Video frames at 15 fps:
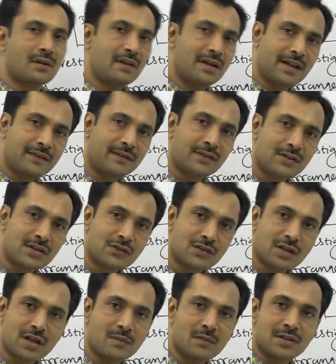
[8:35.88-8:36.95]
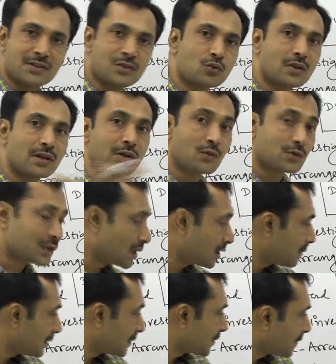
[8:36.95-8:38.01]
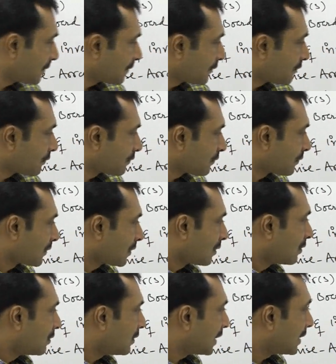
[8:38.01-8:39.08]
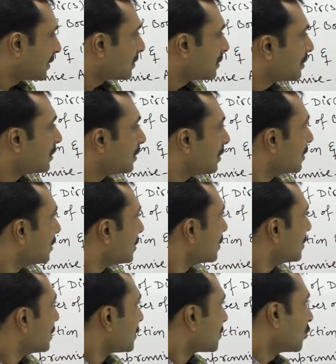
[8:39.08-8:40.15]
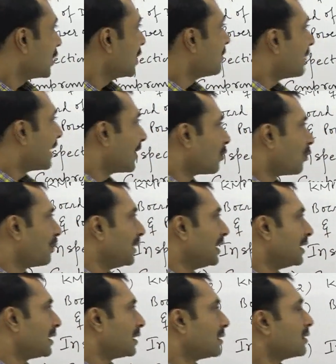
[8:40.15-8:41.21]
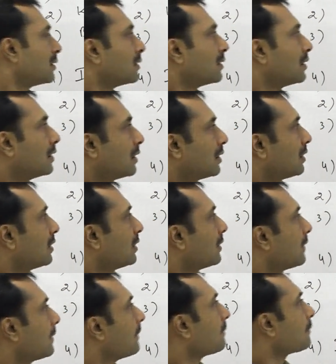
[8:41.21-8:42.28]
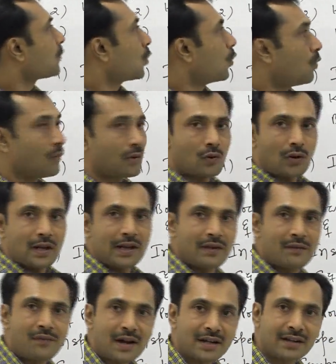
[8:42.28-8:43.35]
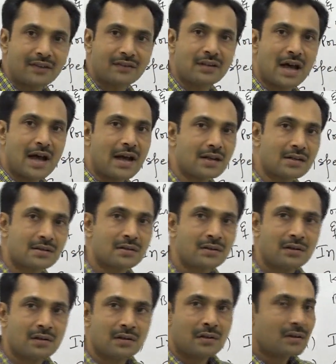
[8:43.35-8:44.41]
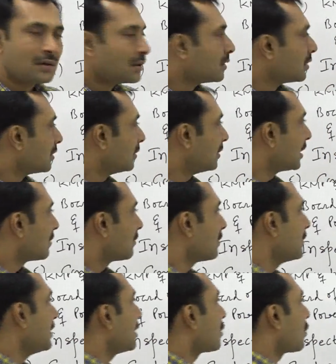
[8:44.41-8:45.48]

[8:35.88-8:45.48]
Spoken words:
existing syllabus to the new syllabus, right? So in my opinion, overall effect is that there will be a